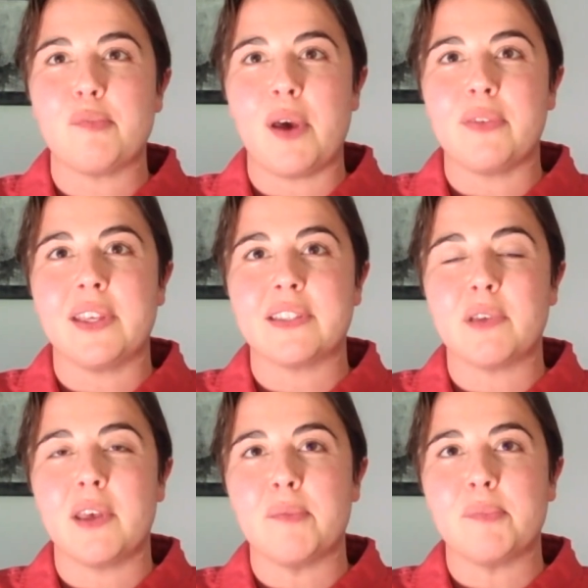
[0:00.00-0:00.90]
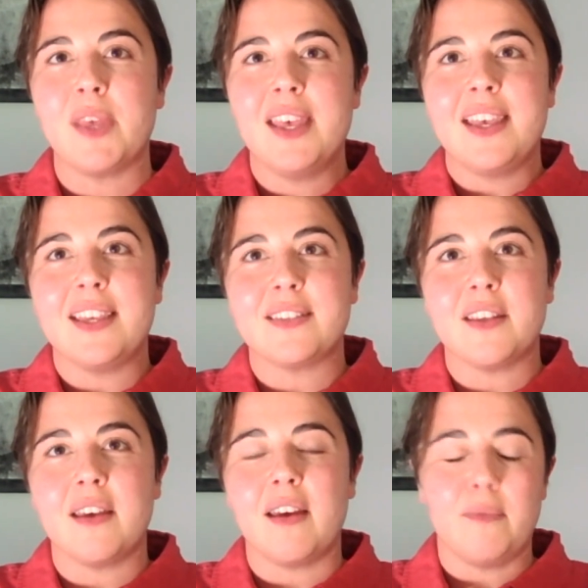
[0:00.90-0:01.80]
about this. Is
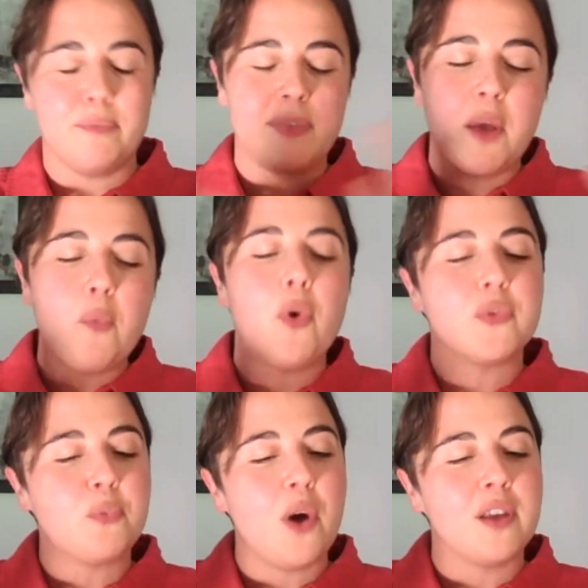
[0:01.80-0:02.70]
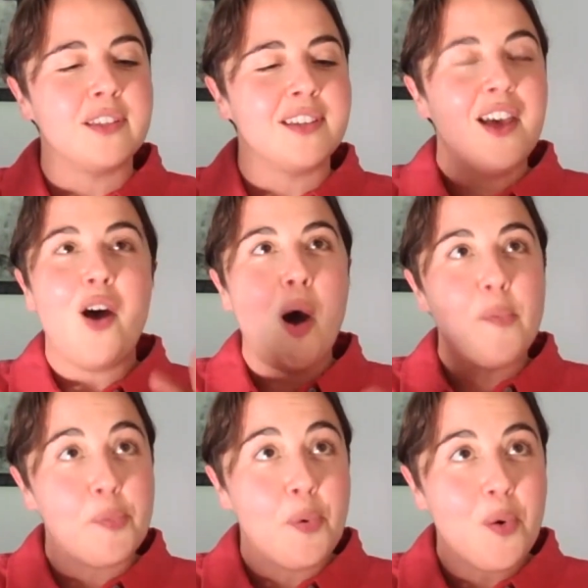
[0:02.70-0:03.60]
that there was one
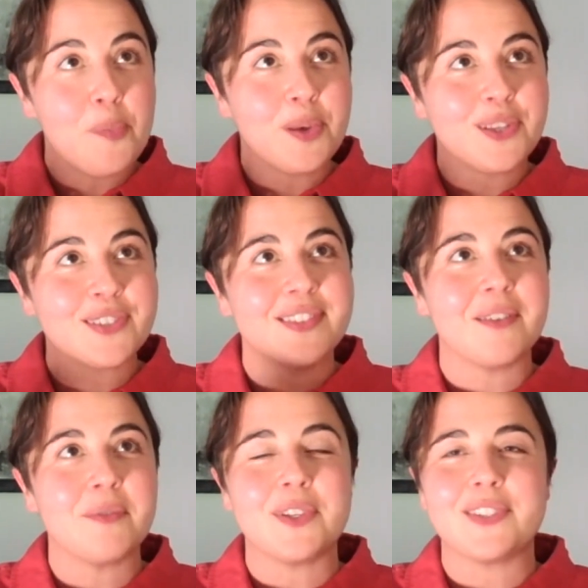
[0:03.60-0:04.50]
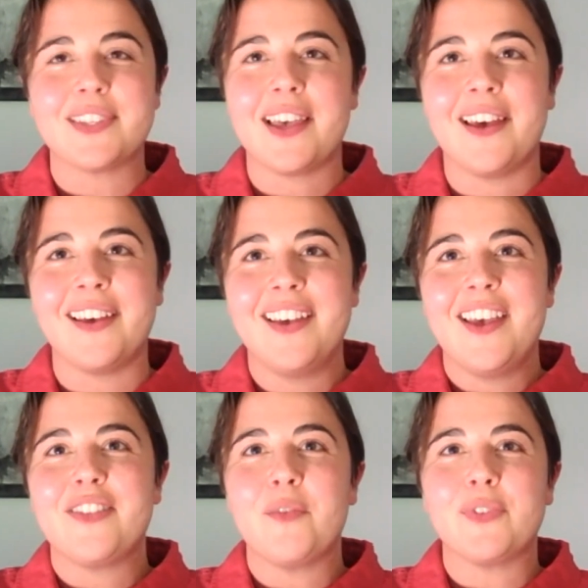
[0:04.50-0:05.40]
harbour porpoise that
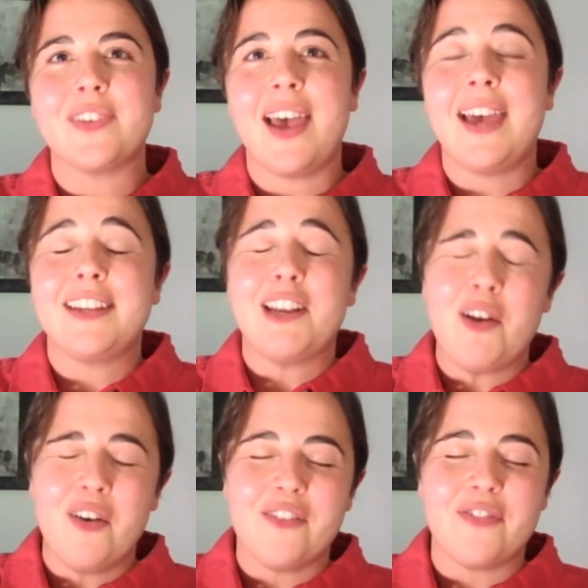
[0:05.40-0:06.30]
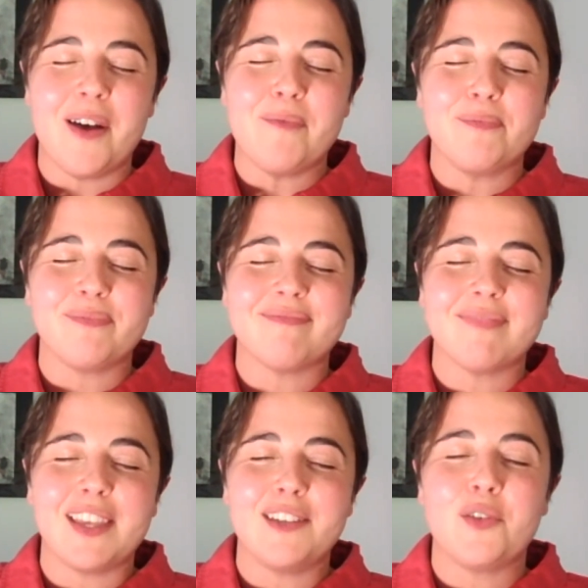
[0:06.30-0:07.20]
had a lot of
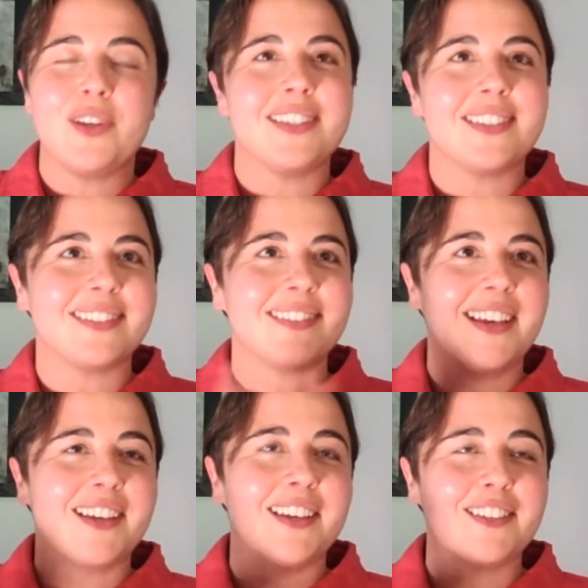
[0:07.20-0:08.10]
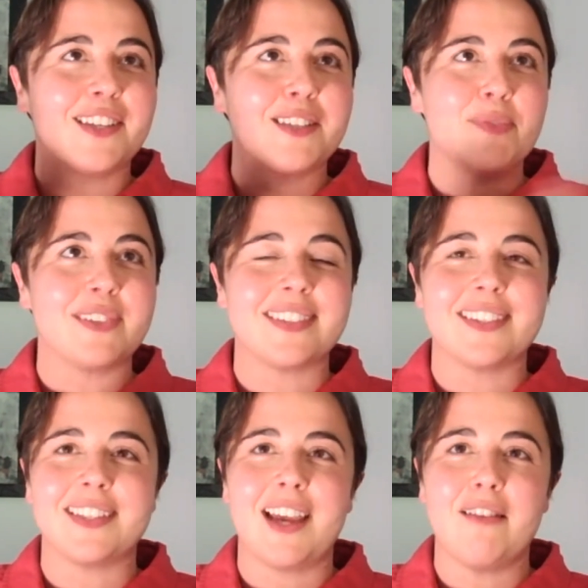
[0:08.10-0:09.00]
noise assessment
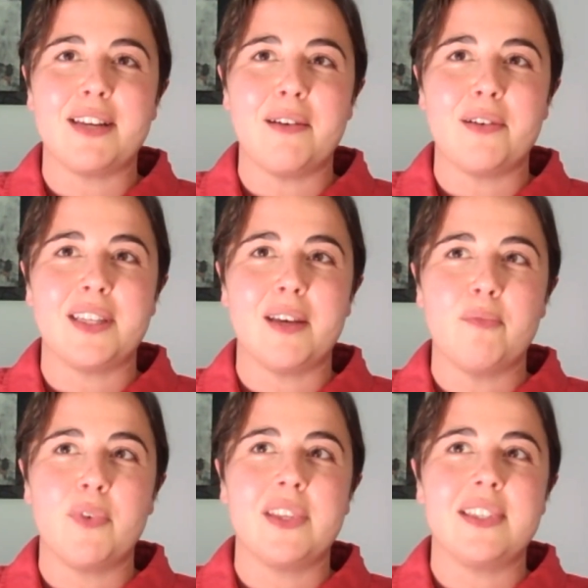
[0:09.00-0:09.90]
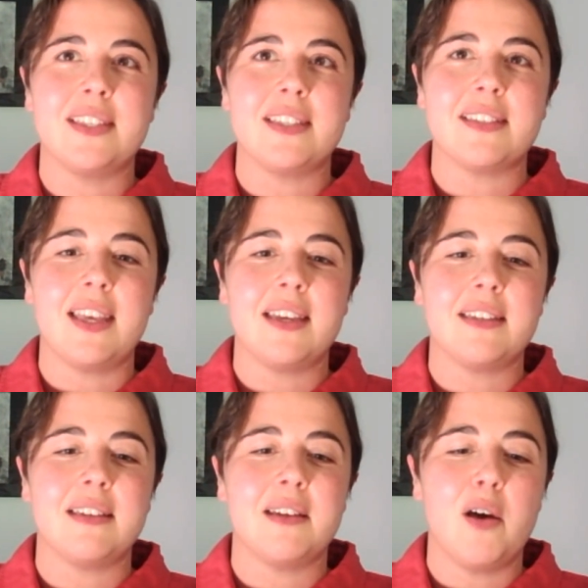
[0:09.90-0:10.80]
carried out on it, and what they did is they
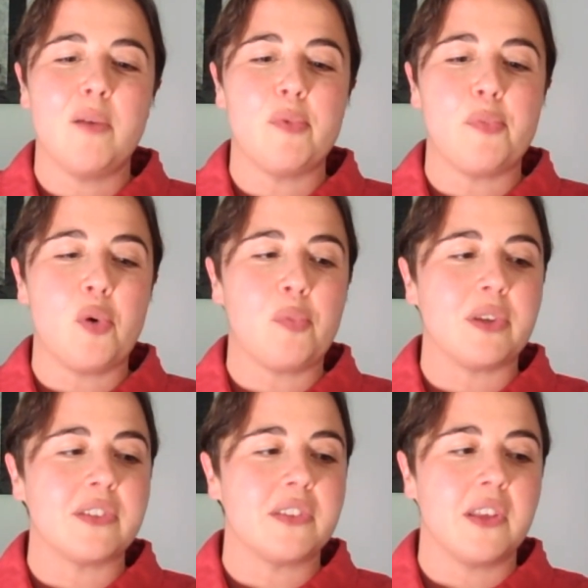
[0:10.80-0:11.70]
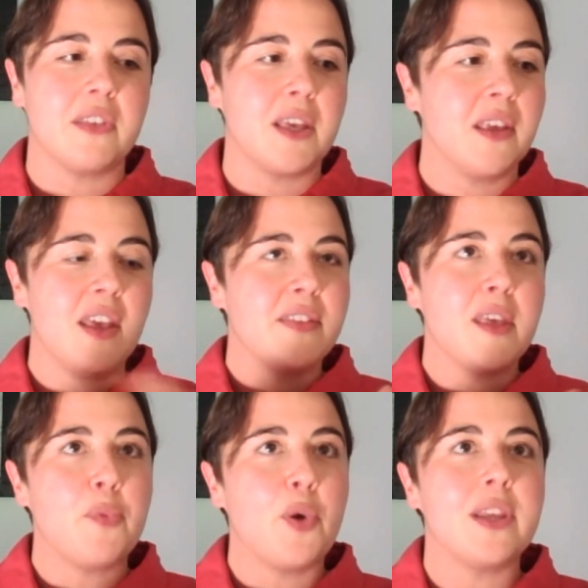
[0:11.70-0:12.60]
had a harbour porpoise that they
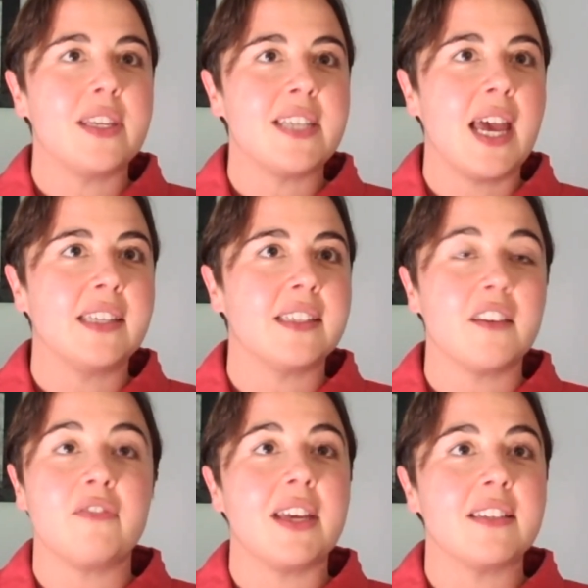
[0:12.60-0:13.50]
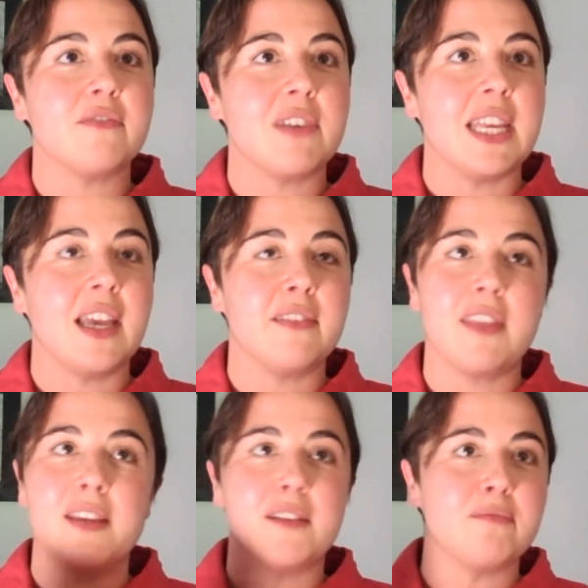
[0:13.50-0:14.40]
put in a tank effectively,
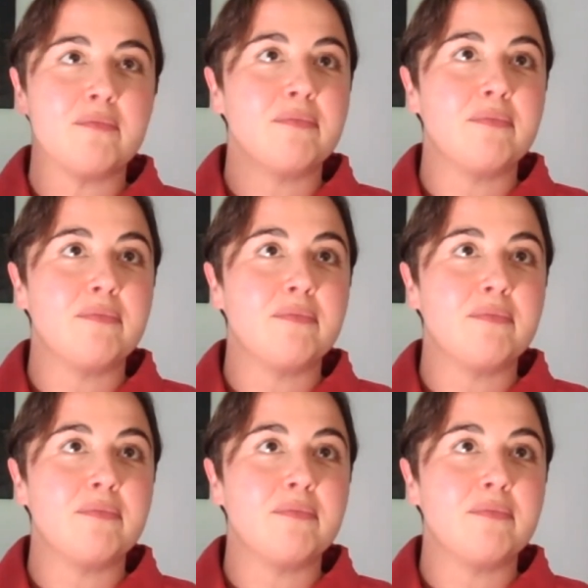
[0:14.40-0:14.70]
and then